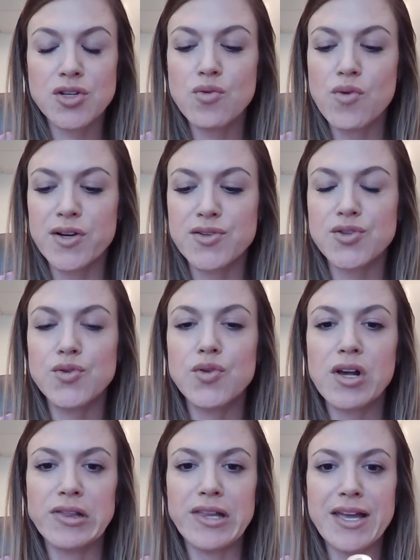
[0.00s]
you want to
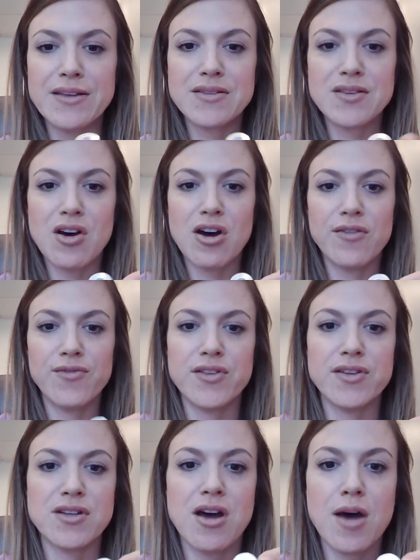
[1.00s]
cleanse off
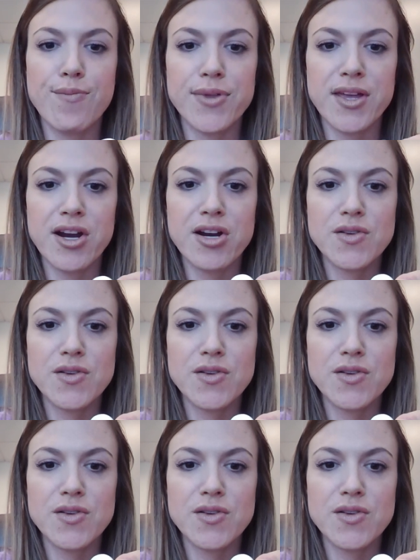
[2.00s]
the top there.